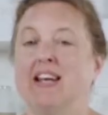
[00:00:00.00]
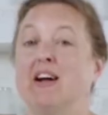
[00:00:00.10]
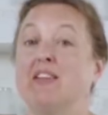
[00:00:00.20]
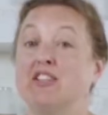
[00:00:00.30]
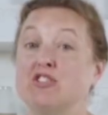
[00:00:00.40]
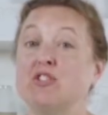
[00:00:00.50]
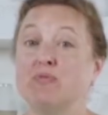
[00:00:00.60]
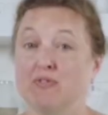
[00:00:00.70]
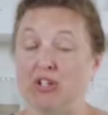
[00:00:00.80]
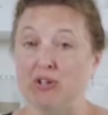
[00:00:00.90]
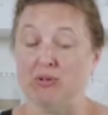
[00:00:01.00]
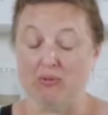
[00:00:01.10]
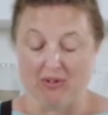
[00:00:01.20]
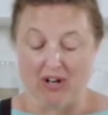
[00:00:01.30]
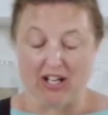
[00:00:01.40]
Now let's just
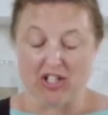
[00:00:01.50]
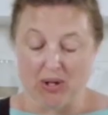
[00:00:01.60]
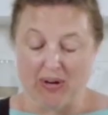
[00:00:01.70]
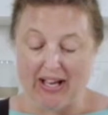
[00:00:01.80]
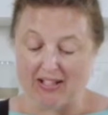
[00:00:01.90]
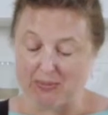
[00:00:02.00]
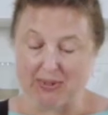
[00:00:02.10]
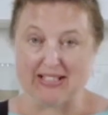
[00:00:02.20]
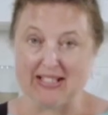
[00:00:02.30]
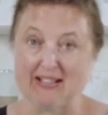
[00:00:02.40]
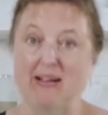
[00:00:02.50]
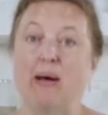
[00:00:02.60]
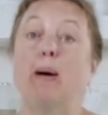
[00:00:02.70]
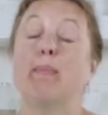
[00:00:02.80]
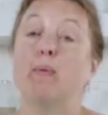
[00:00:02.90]
review. Our dough has risen,
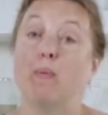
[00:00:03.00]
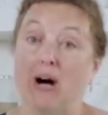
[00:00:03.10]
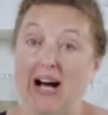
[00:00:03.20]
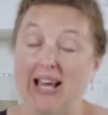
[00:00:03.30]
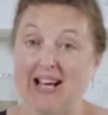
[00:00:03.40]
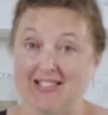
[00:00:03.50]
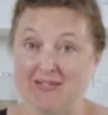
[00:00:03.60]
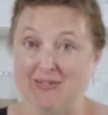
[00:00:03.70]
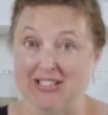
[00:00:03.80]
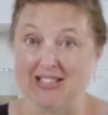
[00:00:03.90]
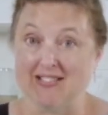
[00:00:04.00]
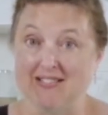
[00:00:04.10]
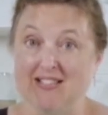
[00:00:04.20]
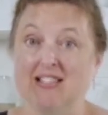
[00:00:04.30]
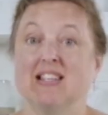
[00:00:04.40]
but why has it risen?
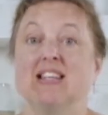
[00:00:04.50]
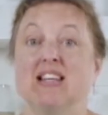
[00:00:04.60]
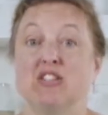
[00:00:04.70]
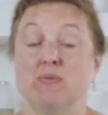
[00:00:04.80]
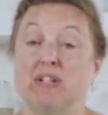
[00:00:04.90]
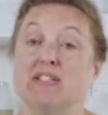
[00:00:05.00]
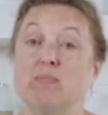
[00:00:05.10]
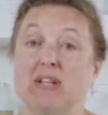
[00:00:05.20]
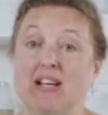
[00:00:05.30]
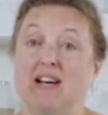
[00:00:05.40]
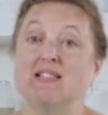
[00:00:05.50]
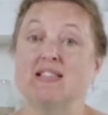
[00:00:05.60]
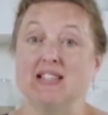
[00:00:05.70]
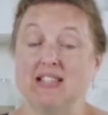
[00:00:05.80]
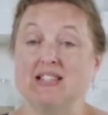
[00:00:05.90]
It's risen because
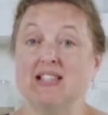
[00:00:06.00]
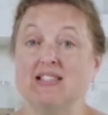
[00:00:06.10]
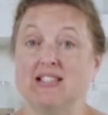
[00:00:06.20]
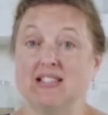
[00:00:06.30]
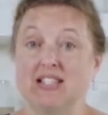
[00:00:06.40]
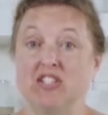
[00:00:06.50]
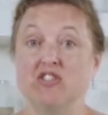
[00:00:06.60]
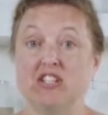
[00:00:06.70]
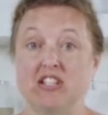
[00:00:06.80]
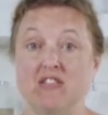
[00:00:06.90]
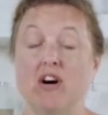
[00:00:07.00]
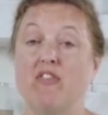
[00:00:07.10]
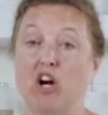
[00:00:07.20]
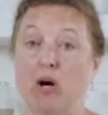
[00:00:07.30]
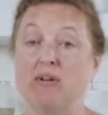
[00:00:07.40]
the yeast has continued to give
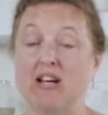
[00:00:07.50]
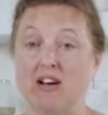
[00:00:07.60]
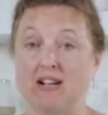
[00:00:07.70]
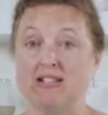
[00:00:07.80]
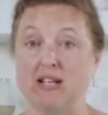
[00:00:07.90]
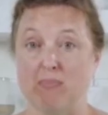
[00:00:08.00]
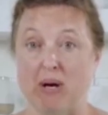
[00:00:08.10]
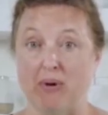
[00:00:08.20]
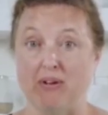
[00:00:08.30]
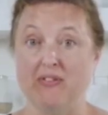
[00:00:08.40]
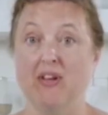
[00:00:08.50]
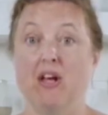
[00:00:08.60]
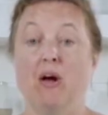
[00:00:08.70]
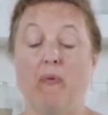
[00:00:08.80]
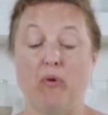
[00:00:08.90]
off carbon dioxide bubbles.
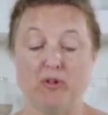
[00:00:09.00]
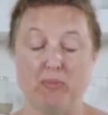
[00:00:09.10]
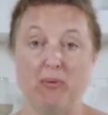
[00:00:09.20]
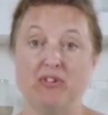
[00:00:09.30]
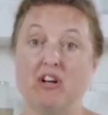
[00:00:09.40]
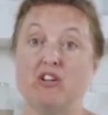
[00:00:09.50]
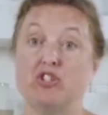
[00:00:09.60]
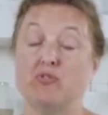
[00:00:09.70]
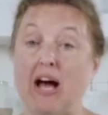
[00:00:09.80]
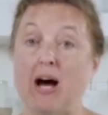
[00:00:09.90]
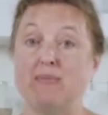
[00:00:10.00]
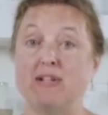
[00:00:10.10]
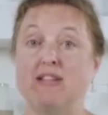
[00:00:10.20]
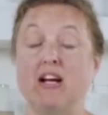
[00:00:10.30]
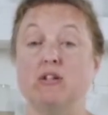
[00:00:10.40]
Those bubbles got
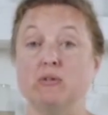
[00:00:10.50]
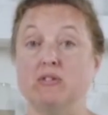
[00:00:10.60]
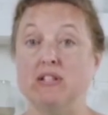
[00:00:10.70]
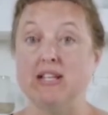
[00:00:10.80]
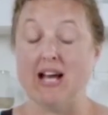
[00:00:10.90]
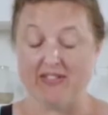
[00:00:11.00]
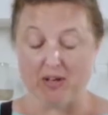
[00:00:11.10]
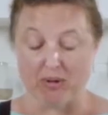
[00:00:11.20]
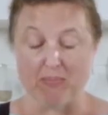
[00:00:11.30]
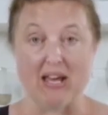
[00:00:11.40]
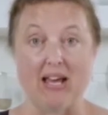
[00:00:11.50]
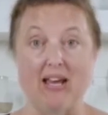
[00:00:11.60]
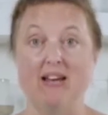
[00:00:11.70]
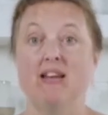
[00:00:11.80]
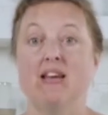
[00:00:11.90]
trapped in that gluten net that we
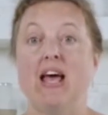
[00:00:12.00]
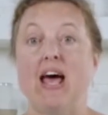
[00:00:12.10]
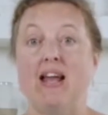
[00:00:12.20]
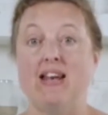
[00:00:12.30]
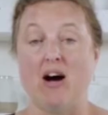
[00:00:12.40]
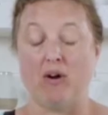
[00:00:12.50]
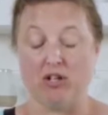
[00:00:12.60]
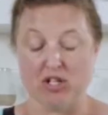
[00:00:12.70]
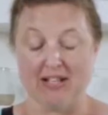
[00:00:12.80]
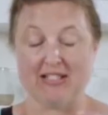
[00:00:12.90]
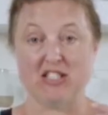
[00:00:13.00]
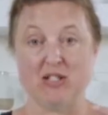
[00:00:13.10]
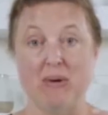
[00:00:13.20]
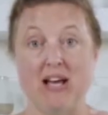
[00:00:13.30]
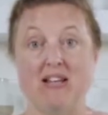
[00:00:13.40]
made, and now our dough has
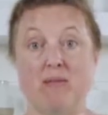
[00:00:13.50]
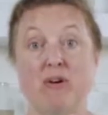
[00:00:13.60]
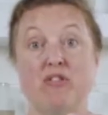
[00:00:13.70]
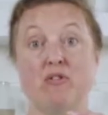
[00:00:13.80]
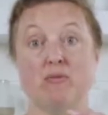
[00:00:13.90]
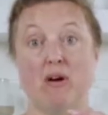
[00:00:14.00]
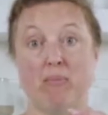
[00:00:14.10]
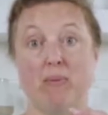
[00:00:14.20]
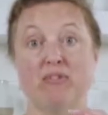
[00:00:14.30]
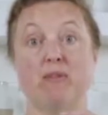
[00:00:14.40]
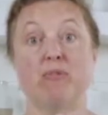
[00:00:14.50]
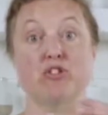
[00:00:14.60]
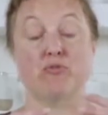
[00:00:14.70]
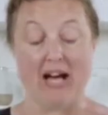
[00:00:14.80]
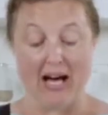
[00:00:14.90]
expanded, but those bubbles have
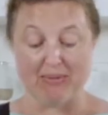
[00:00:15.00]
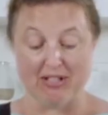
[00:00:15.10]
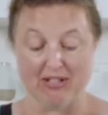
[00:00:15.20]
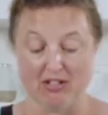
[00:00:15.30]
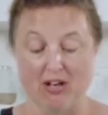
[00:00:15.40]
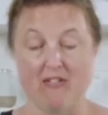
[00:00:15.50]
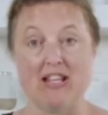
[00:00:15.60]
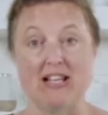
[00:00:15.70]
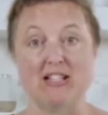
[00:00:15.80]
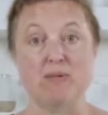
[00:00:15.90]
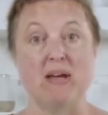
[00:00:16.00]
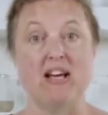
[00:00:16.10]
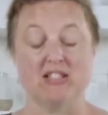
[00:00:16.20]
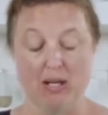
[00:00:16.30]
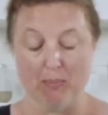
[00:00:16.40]
been trapped. So everything
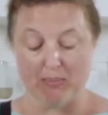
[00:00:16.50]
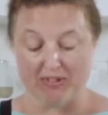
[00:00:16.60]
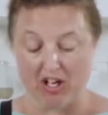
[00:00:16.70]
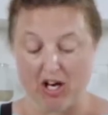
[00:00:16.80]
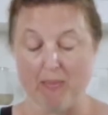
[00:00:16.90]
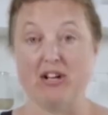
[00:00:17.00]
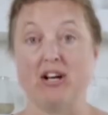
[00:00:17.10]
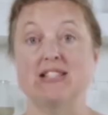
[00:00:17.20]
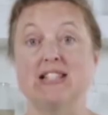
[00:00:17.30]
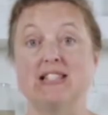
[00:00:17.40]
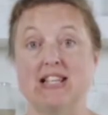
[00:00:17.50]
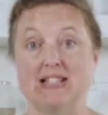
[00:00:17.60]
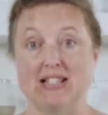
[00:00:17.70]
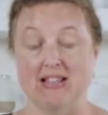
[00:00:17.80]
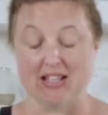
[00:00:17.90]
expands, but the carbon dioxide
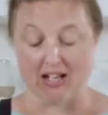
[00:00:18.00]
stays in